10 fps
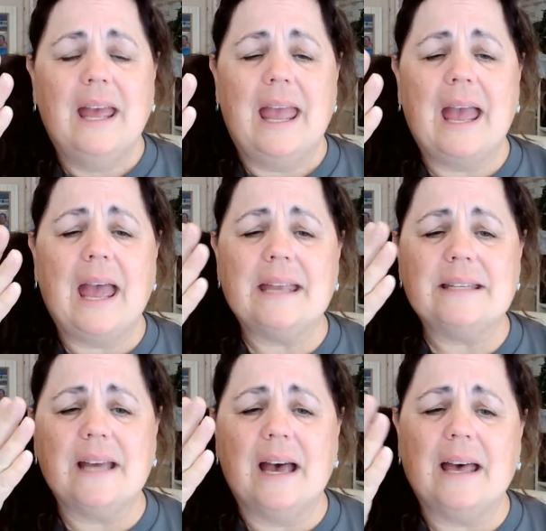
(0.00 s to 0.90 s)
and
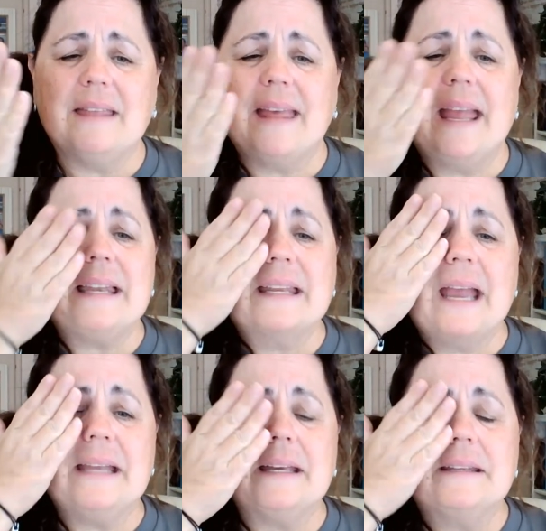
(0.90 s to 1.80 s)
they had to
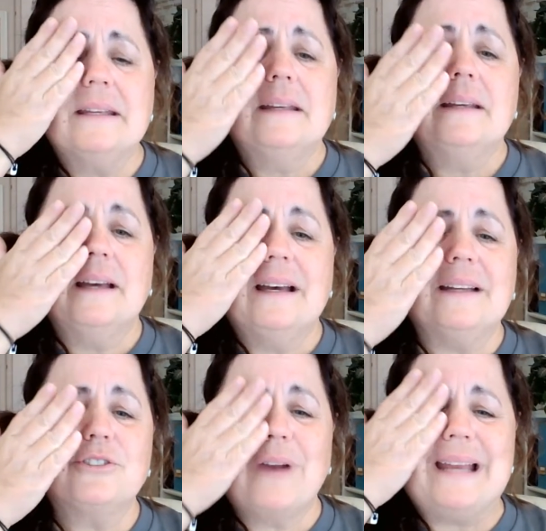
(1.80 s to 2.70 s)
kind
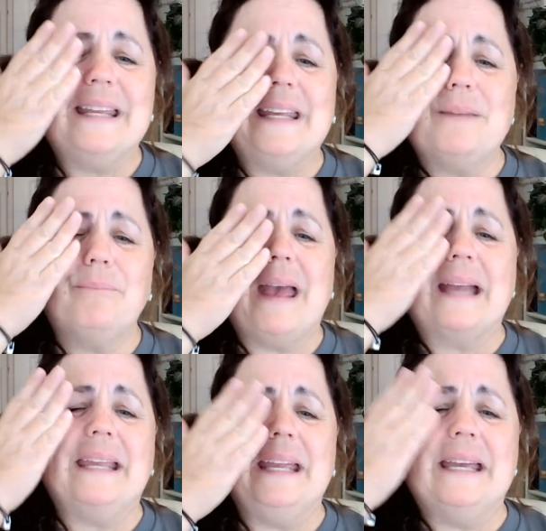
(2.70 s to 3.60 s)
of try to get it
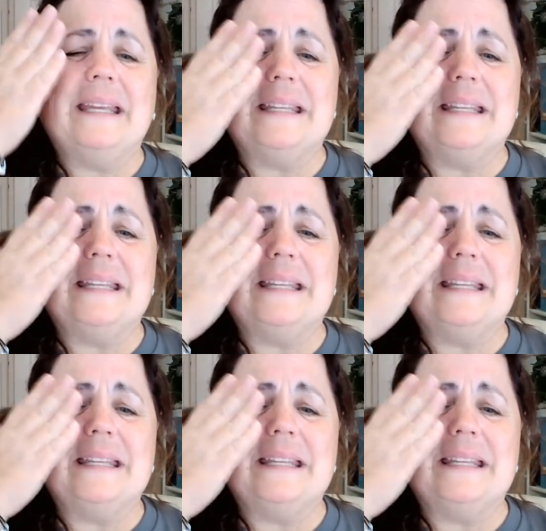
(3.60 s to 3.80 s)
back in.